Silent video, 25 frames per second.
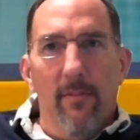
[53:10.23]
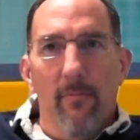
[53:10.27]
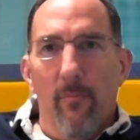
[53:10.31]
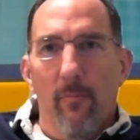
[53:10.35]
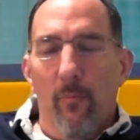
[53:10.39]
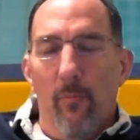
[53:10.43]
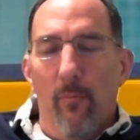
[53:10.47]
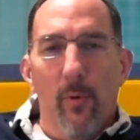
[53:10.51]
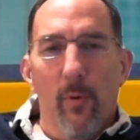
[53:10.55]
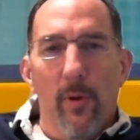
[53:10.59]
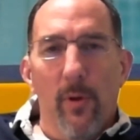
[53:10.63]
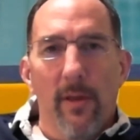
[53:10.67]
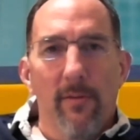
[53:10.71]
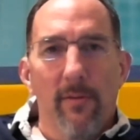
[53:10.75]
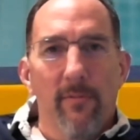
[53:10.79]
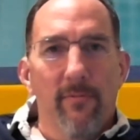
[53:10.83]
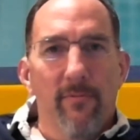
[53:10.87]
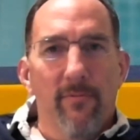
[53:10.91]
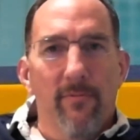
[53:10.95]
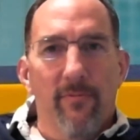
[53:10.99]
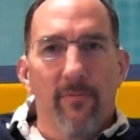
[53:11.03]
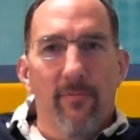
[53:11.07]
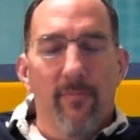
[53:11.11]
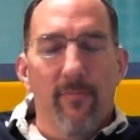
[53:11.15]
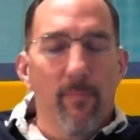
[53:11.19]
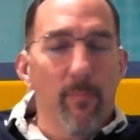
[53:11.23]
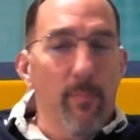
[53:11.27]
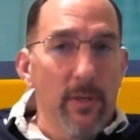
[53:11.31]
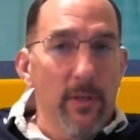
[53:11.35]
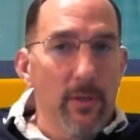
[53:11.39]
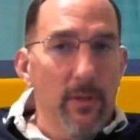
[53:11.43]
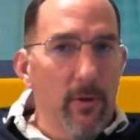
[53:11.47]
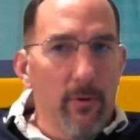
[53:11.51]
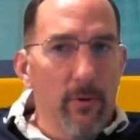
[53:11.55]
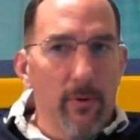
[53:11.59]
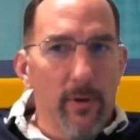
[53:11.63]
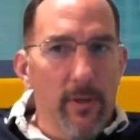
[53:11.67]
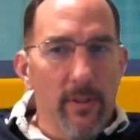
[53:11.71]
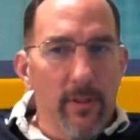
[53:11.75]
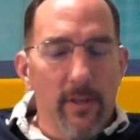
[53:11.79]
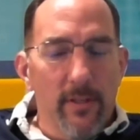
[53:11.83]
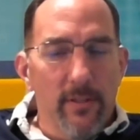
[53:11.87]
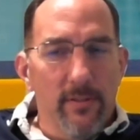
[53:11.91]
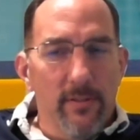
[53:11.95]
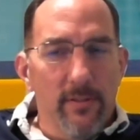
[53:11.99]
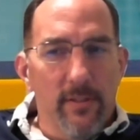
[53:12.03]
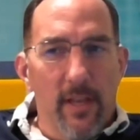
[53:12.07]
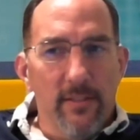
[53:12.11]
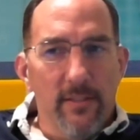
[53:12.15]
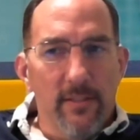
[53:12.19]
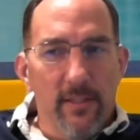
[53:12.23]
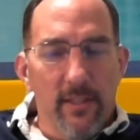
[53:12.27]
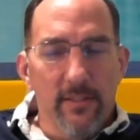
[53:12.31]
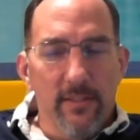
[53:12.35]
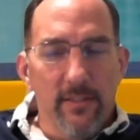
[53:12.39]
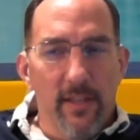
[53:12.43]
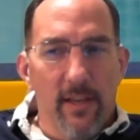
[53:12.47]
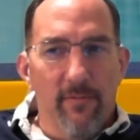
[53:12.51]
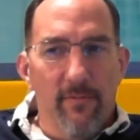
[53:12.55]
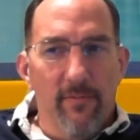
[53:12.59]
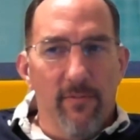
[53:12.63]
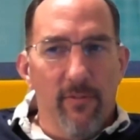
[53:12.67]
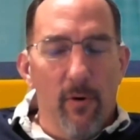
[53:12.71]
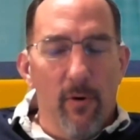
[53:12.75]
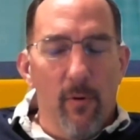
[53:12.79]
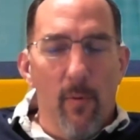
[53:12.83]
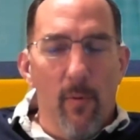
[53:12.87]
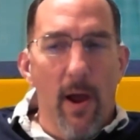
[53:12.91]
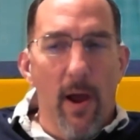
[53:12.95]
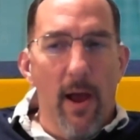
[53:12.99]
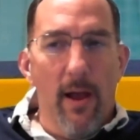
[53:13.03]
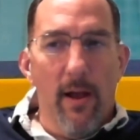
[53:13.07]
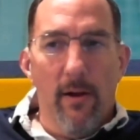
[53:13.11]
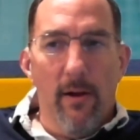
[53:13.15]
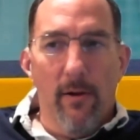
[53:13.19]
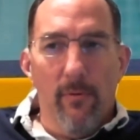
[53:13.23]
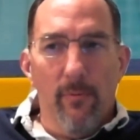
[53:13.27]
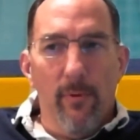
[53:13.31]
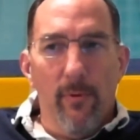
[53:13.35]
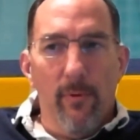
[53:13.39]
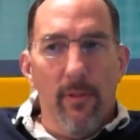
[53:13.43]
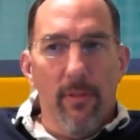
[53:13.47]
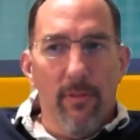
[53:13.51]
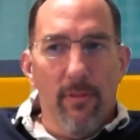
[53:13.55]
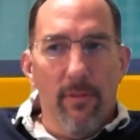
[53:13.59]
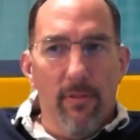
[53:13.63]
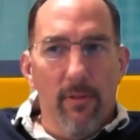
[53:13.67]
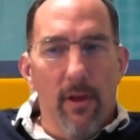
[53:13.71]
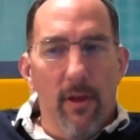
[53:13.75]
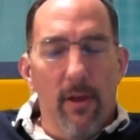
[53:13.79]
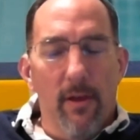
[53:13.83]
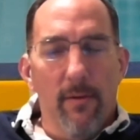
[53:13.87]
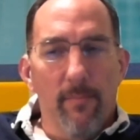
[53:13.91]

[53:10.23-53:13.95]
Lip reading: We've been doing this, as I said, for a while with